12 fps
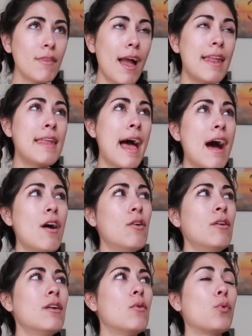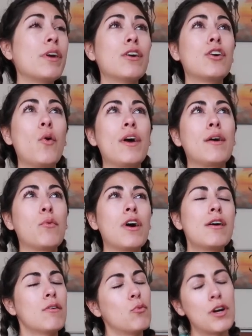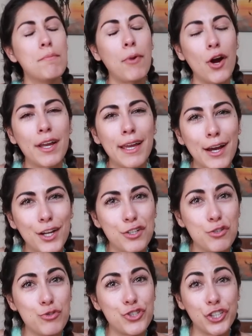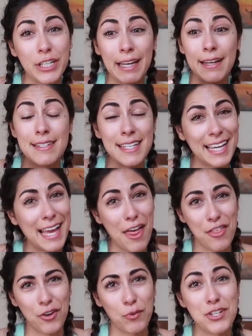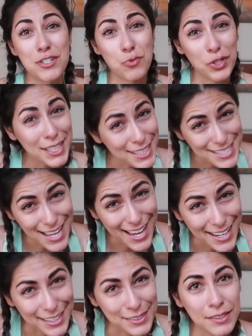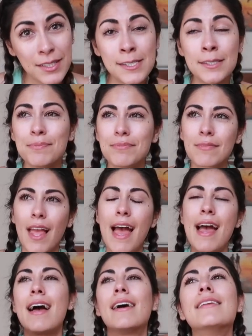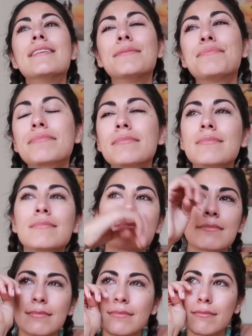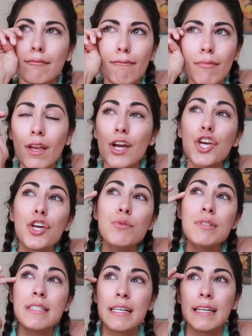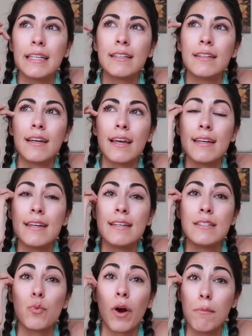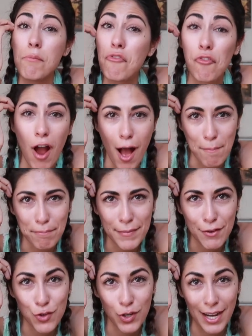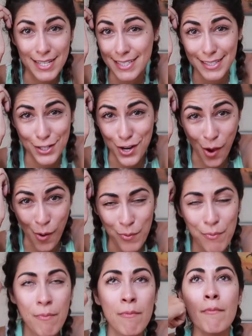And now we are going, we're, we're embarking on a new journey together, which is really exciting. And Houston is where I'm from, if you guys didn't know